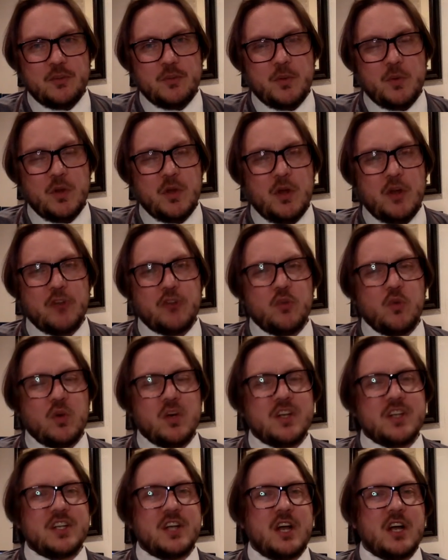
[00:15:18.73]
but we also
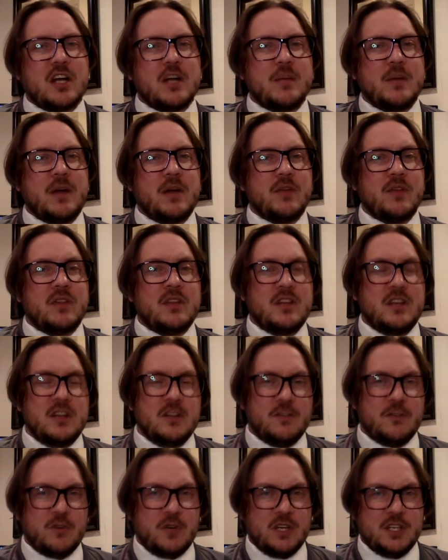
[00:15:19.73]
want to talk about
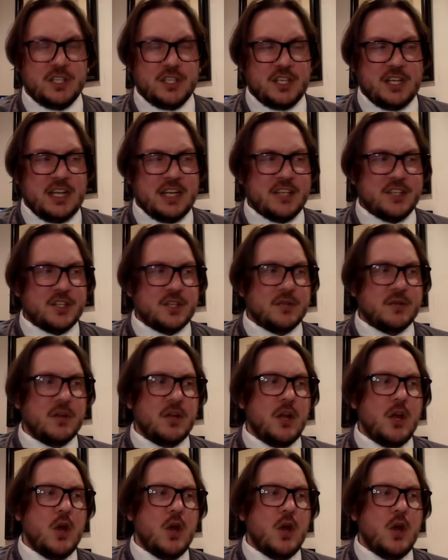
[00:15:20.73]
differentiation